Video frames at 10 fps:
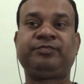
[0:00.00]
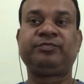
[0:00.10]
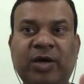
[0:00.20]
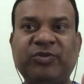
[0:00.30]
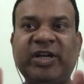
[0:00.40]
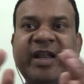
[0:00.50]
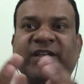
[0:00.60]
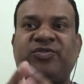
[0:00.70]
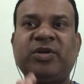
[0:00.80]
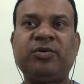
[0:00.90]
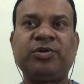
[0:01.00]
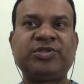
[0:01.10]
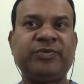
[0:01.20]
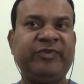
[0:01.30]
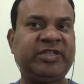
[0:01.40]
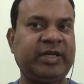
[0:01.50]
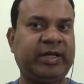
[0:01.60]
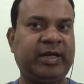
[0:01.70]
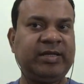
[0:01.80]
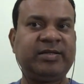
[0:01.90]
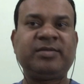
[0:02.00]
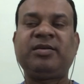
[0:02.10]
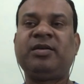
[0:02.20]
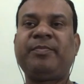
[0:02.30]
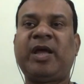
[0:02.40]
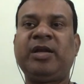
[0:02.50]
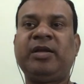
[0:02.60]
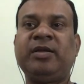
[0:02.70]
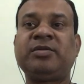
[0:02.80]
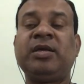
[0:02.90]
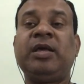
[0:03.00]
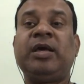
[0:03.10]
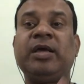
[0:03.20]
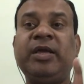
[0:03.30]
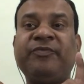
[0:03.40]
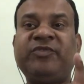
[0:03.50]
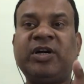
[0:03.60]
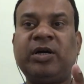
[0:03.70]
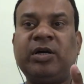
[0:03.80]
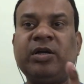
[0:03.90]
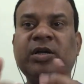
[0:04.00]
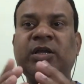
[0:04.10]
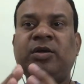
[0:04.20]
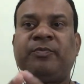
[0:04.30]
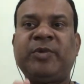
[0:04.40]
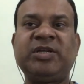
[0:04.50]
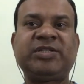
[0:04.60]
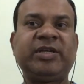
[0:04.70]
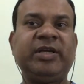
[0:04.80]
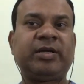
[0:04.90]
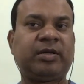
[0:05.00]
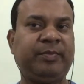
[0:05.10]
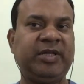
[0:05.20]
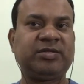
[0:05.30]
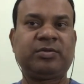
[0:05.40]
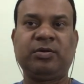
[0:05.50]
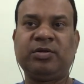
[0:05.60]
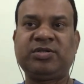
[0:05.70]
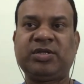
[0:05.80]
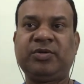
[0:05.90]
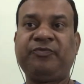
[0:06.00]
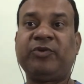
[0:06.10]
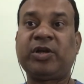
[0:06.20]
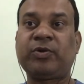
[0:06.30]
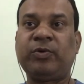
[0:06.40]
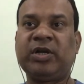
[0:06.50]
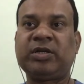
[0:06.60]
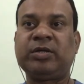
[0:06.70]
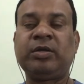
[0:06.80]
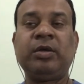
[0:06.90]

Now, the natural question which arises in mind is, if the earning per share remains constant for a quarter,